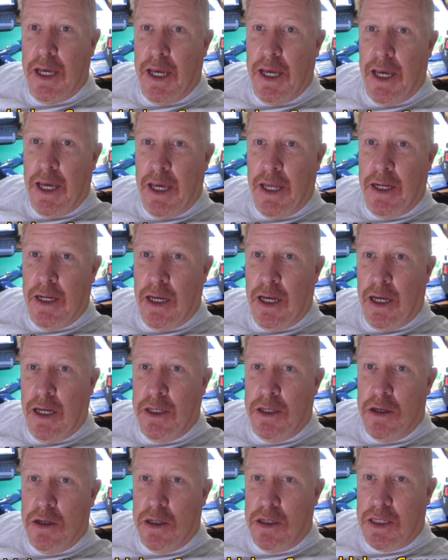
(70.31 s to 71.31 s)
And uh,
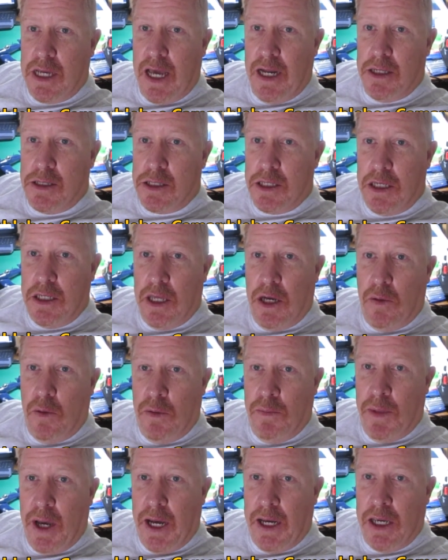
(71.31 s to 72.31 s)
you can kind of see that
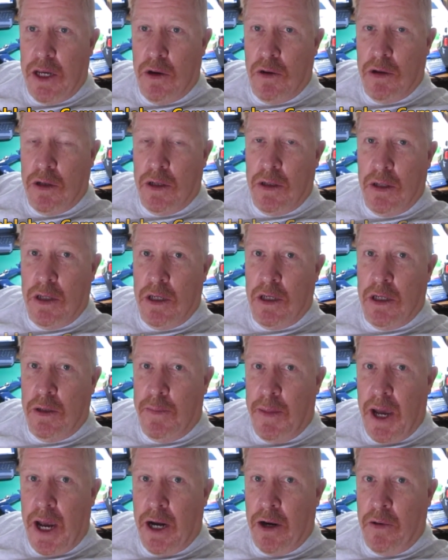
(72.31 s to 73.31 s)
one back here in the, in the
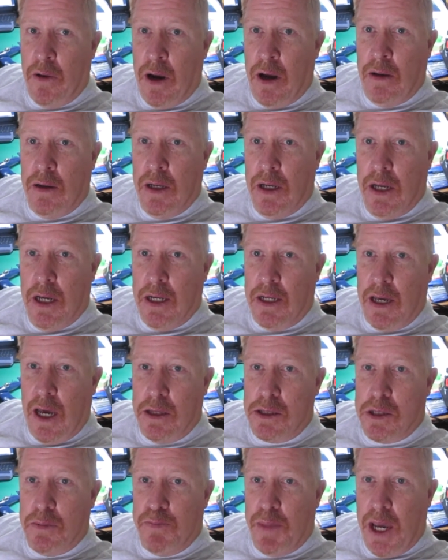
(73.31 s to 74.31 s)
background.
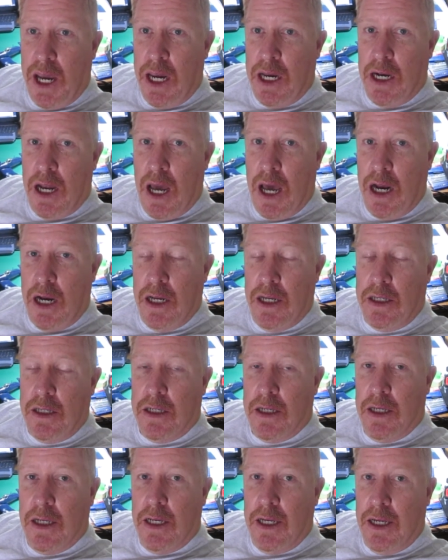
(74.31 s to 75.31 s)
Got some paint on it.
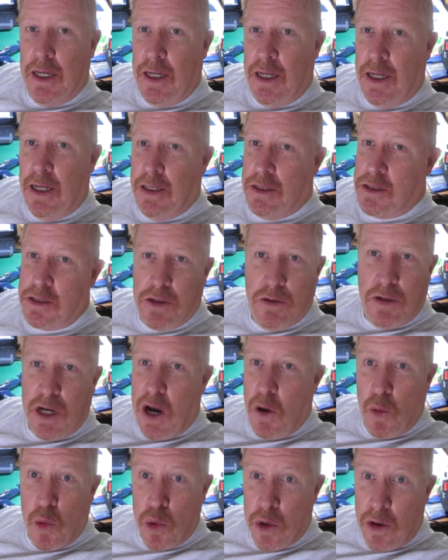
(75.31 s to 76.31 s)
Uh, still
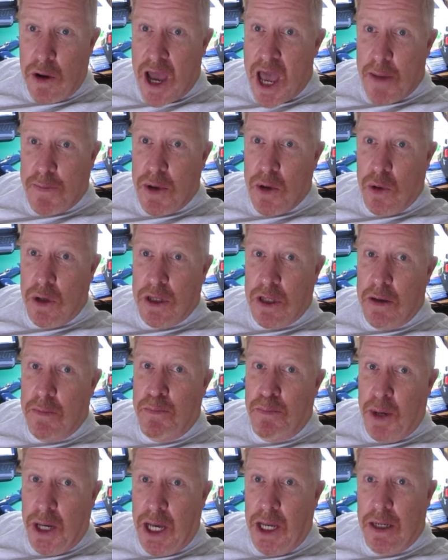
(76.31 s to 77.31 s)
not real happy with it,
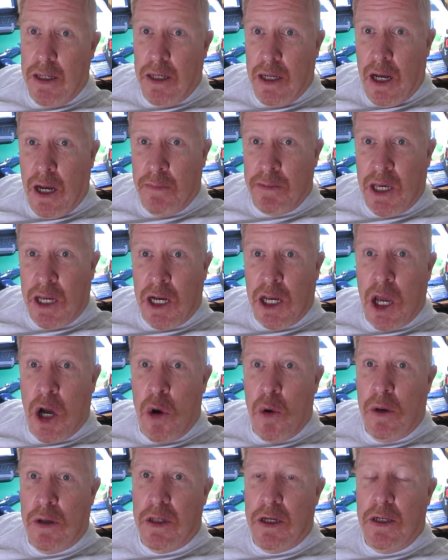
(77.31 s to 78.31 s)
but I'm going to
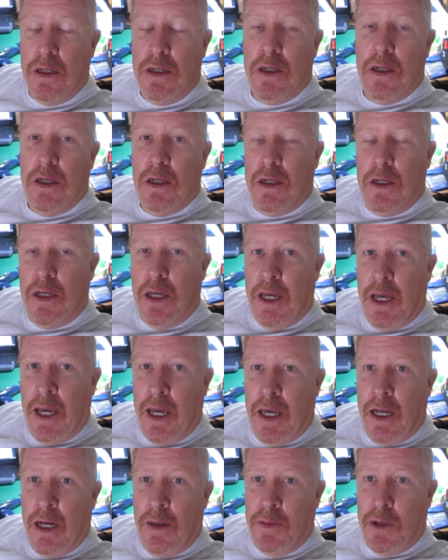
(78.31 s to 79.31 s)
go with it.
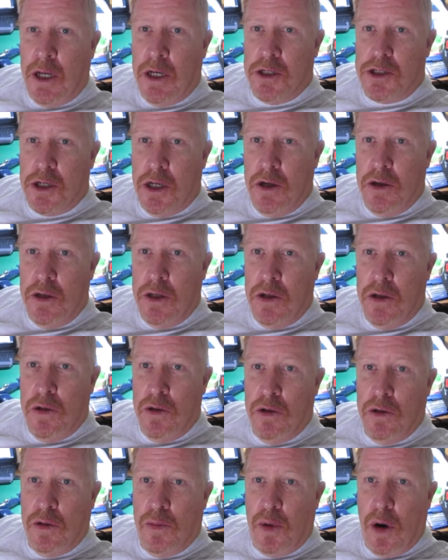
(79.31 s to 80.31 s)
And I'm going to show
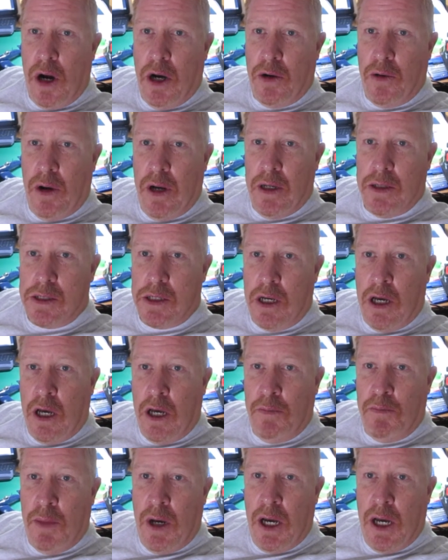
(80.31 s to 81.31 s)
you the progress
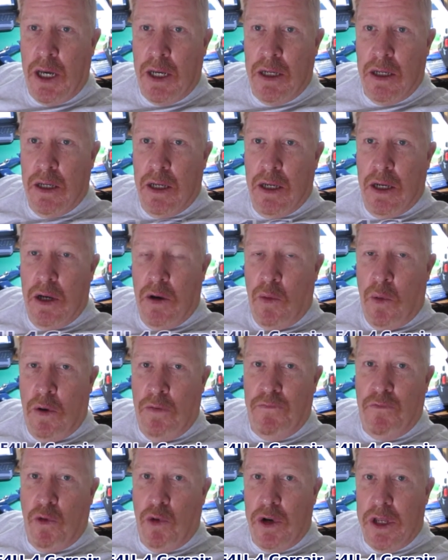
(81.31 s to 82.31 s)
on my
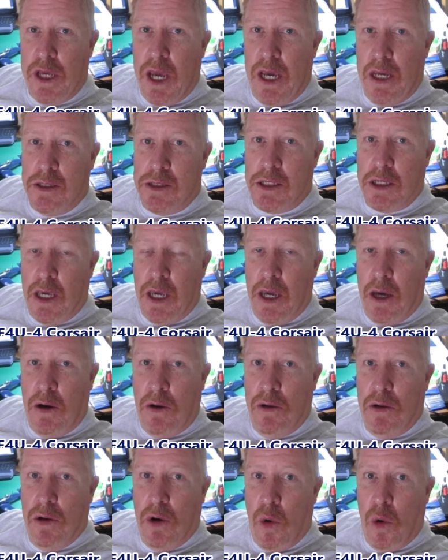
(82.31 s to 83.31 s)
148
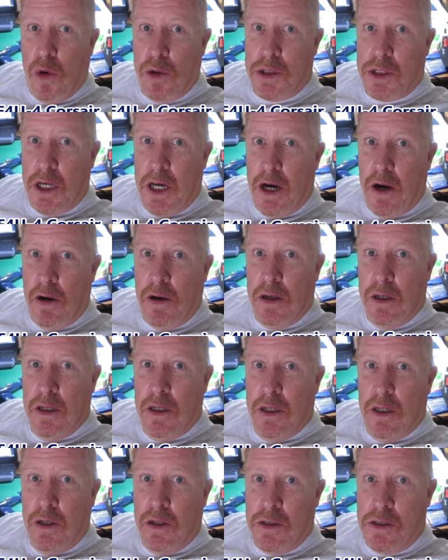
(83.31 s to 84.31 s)
scale Corsair
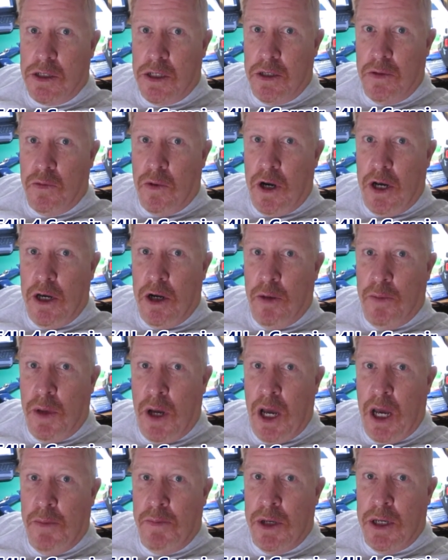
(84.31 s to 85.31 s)
sitting right here
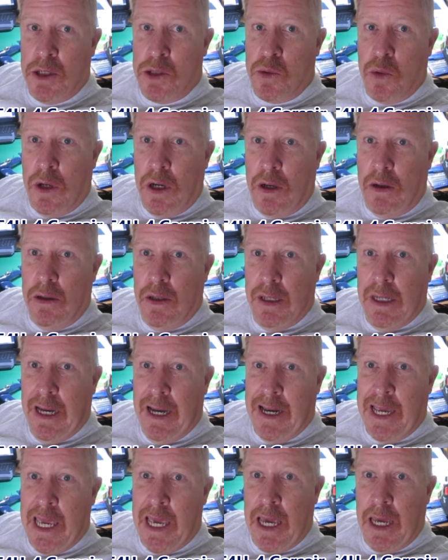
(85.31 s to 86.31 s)
behind me as well.
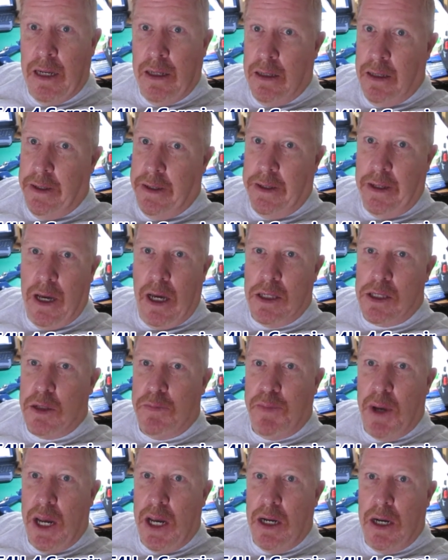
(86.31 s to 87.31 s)
Again, got
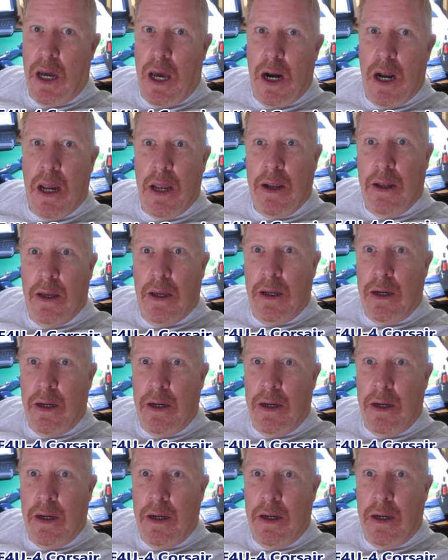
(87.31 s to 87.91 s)
some paint on it.